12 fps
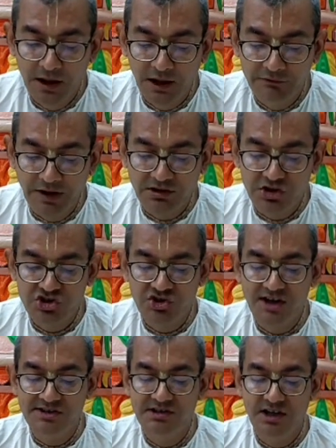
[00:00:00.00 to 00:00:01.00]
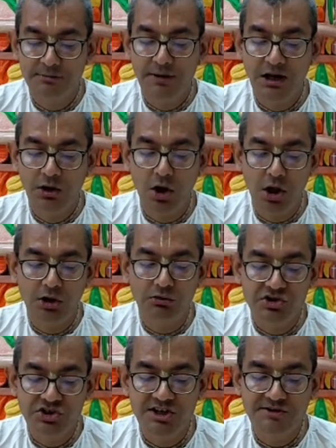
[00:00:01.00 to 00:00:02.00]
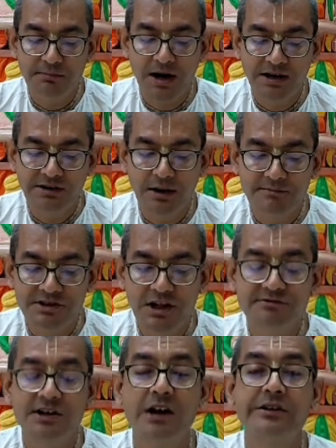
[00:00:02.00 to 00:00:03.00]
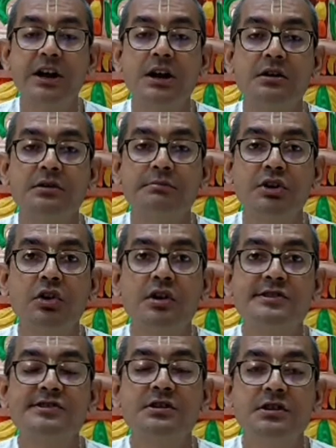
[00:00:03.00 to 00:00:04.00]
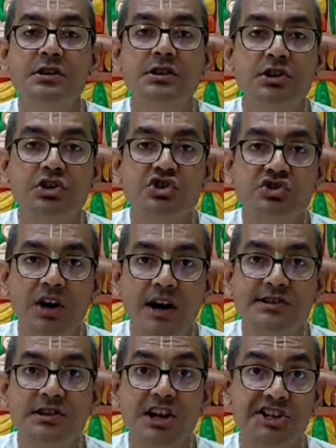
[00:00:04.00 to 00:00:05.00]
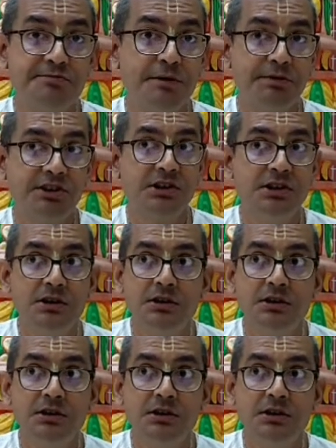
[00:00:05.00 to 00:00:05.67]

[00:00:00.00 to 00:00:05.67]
And when Krishna is nearby, all riches by themselves are there, because Krishna is Lakshmipati.